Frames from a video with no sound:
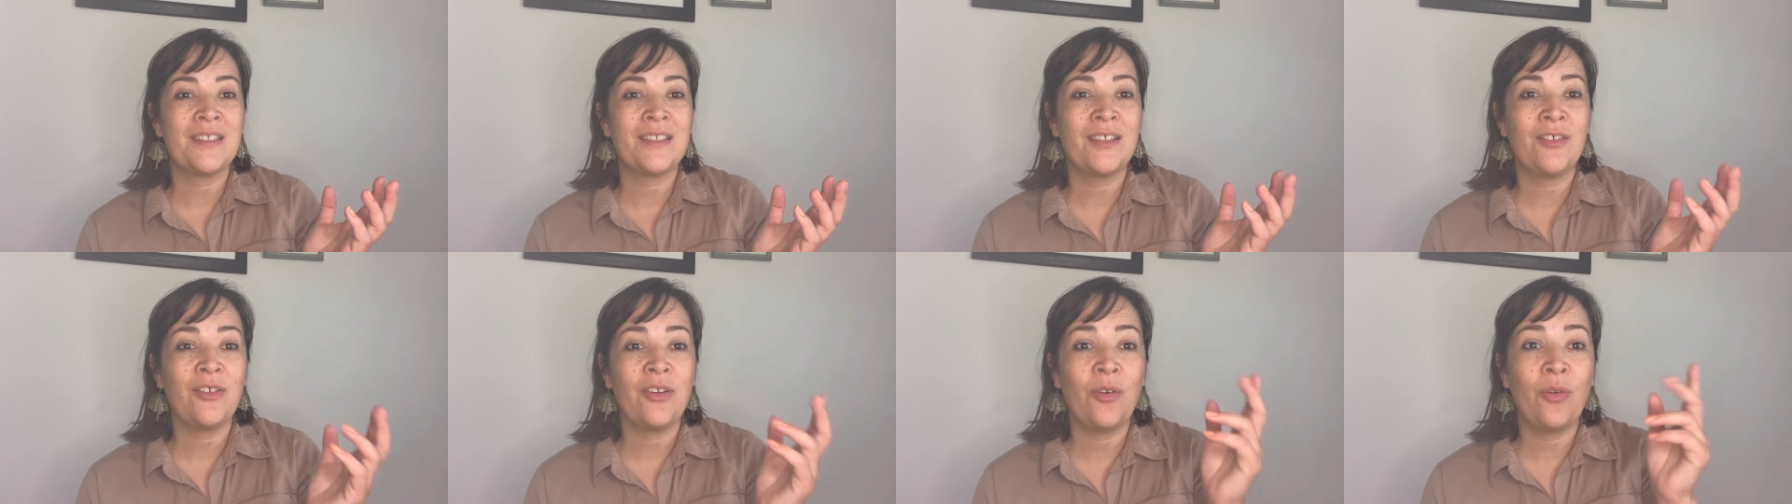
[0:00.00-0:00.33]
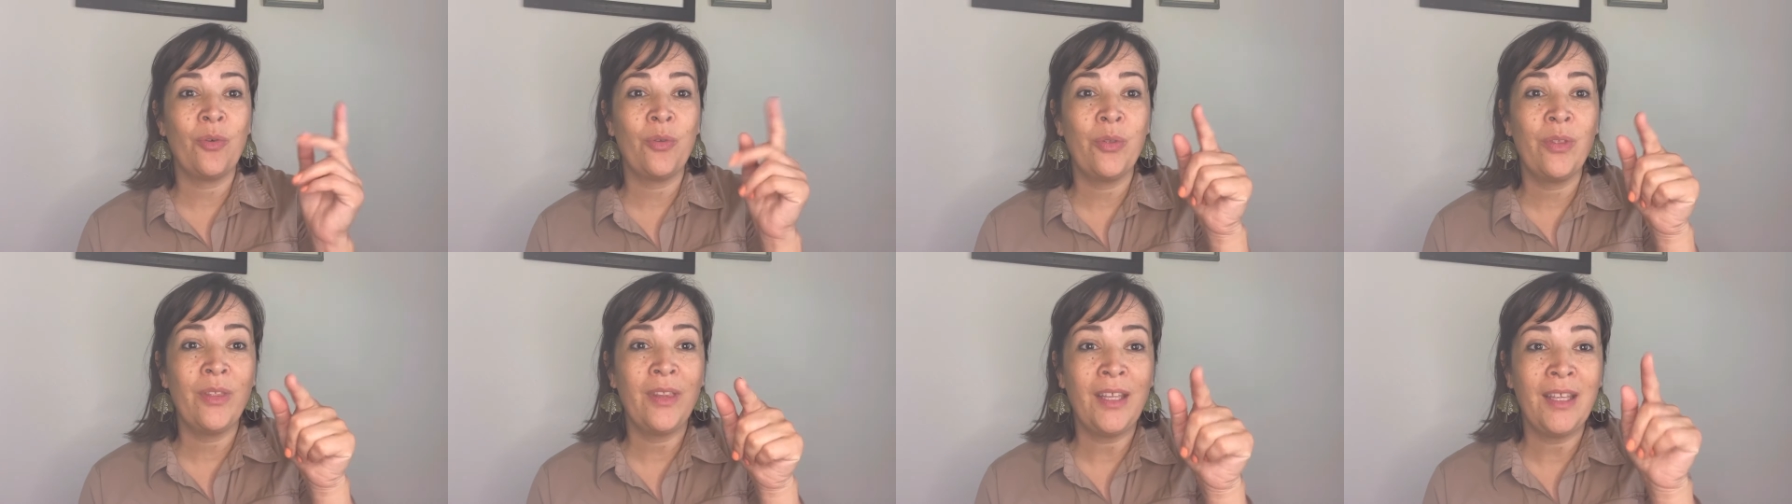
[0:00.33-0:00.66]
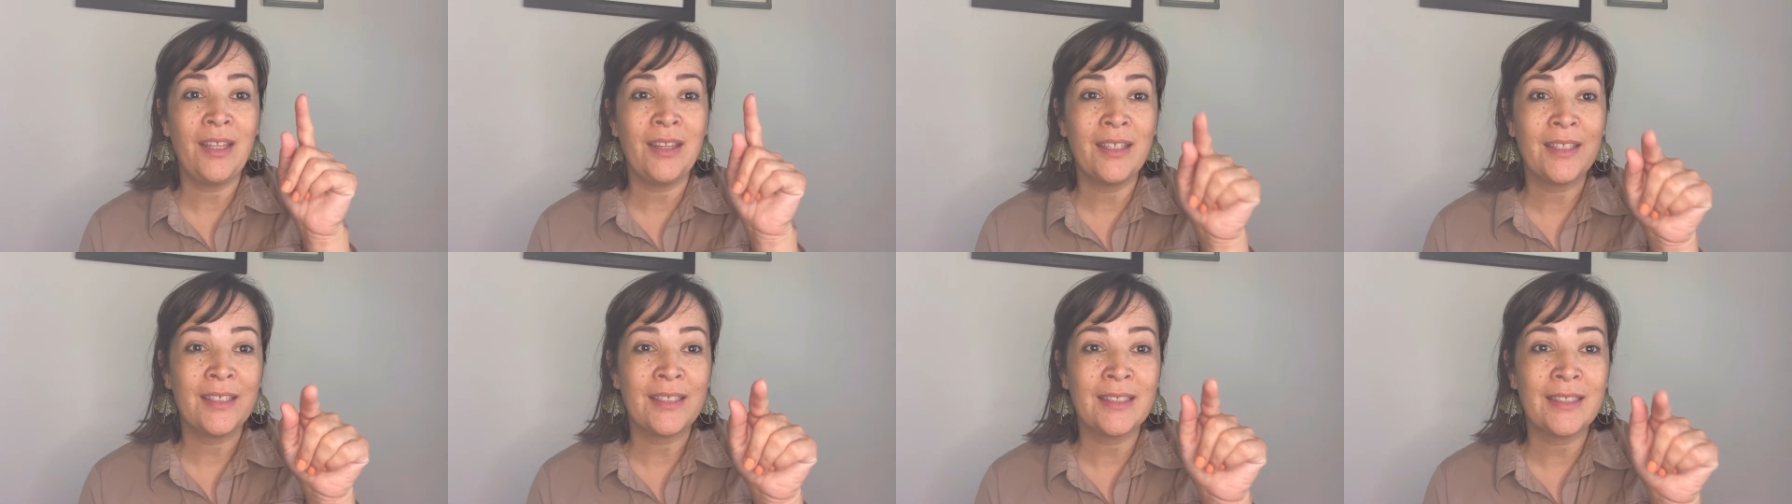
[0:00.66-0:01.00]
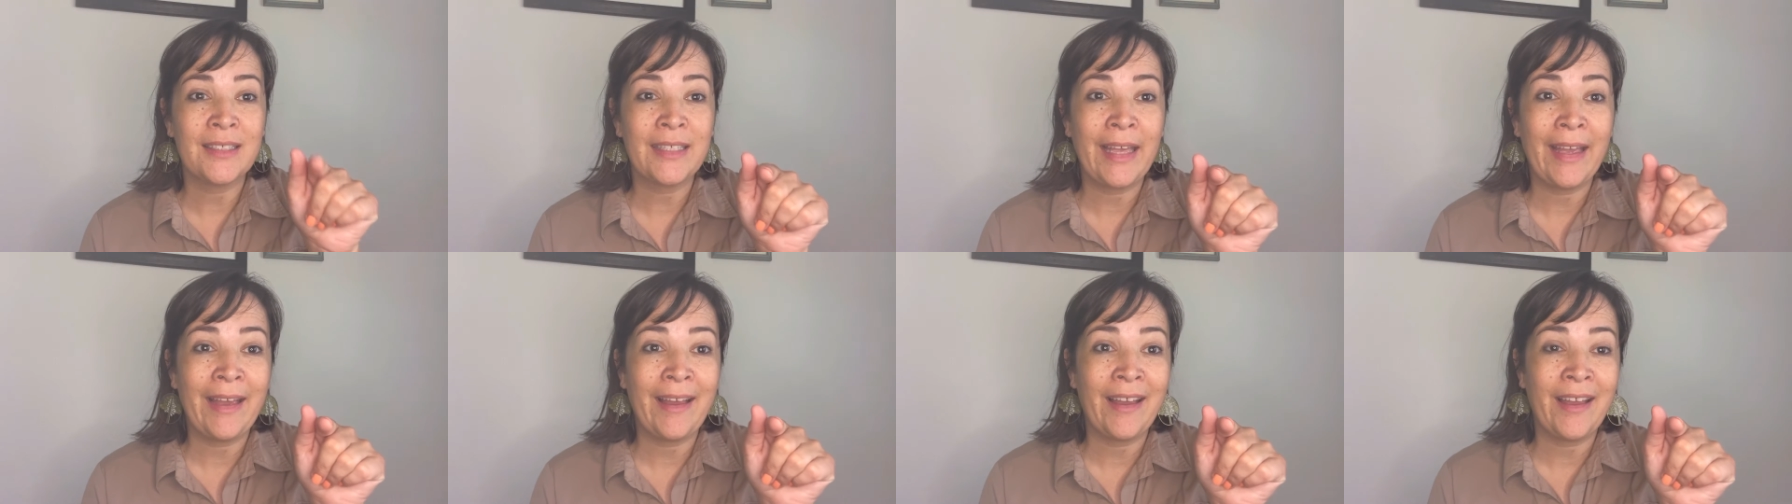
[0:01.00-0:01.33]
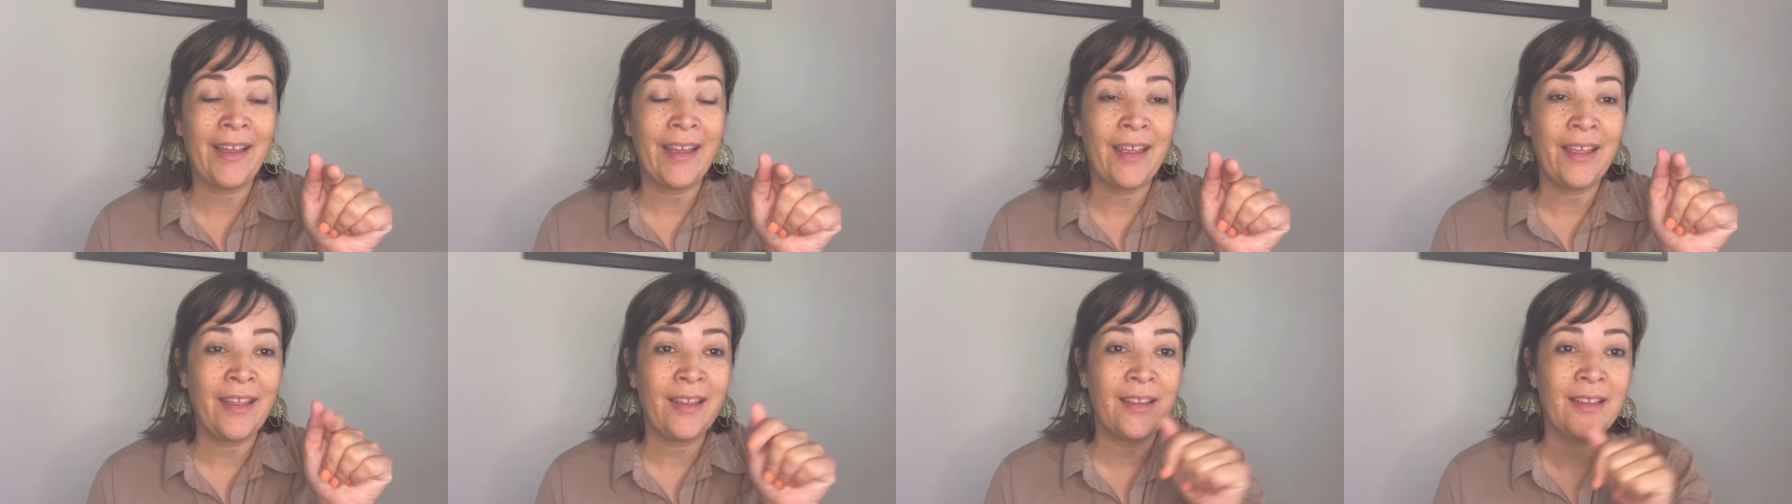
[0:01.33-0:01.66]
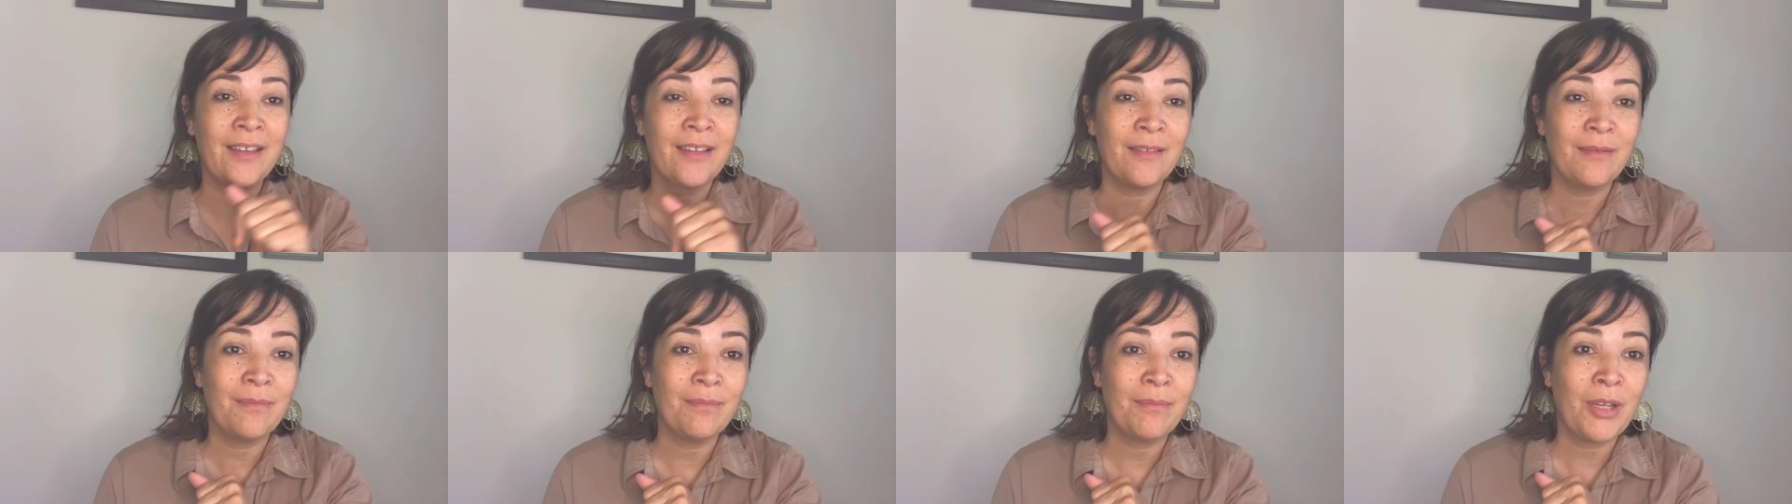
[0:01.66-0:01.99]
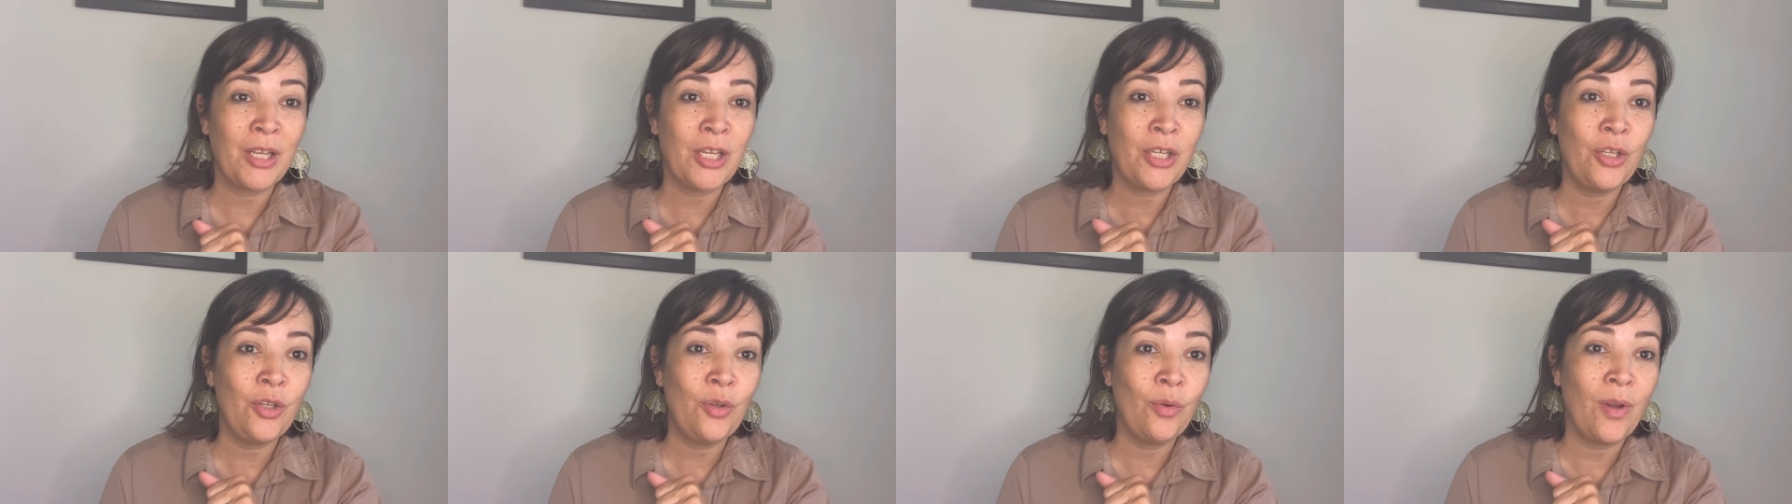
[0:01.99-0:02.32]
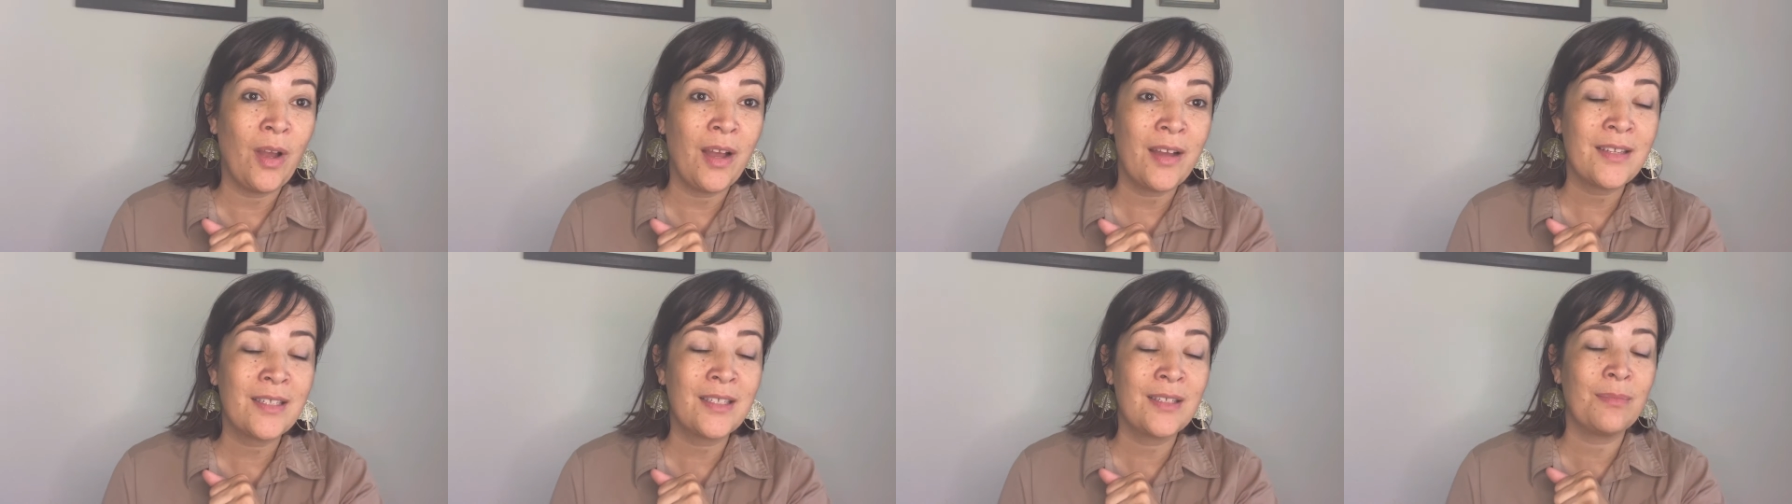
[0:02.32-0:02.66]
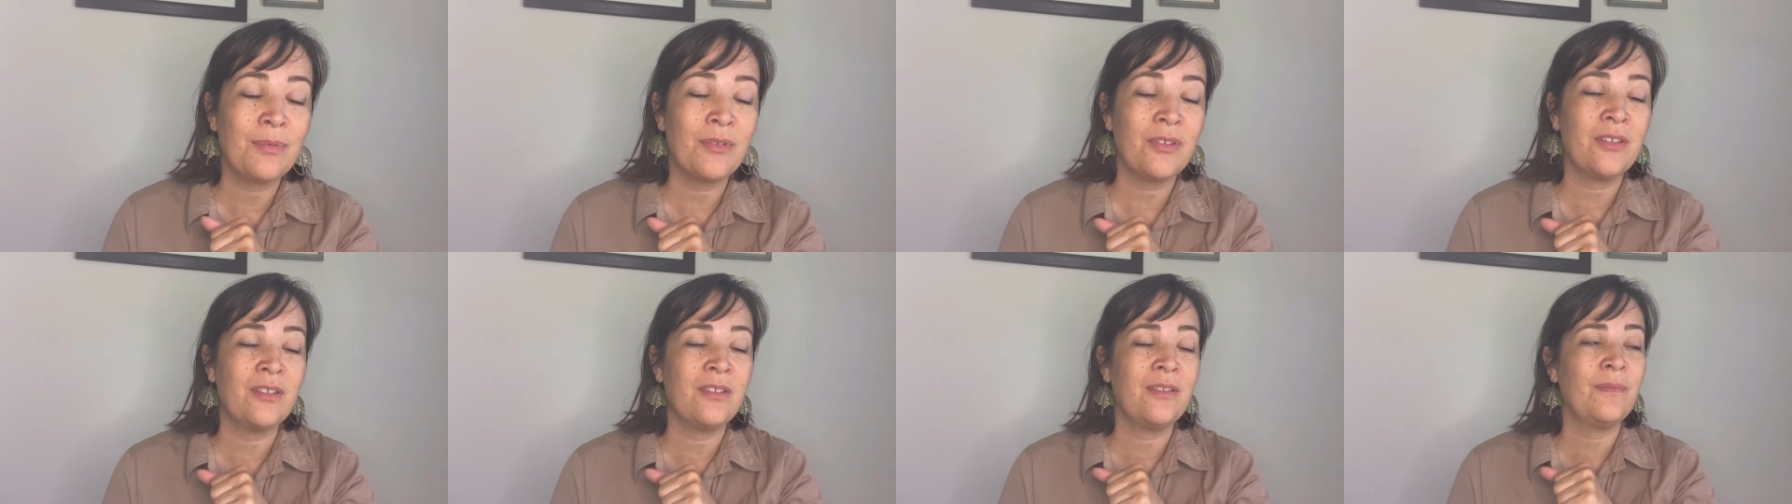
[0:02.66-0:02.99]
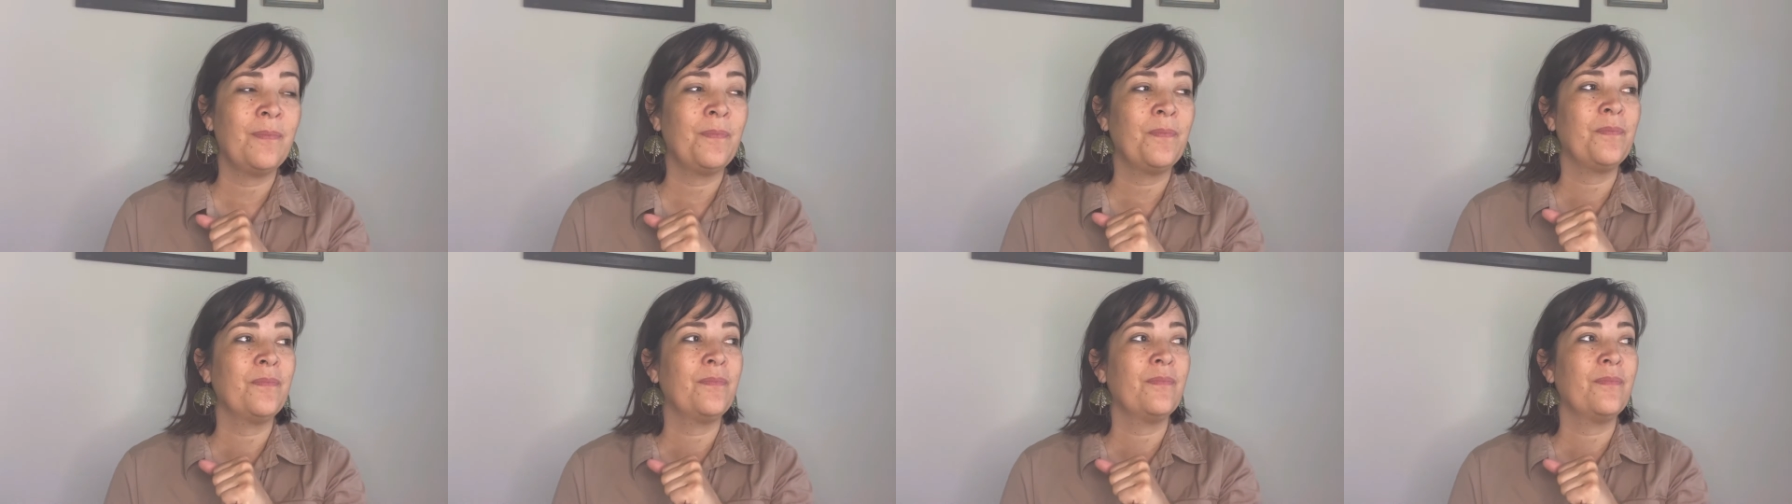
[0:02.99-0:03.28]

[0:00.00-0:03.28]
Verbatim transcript: that only this guy, my new husband,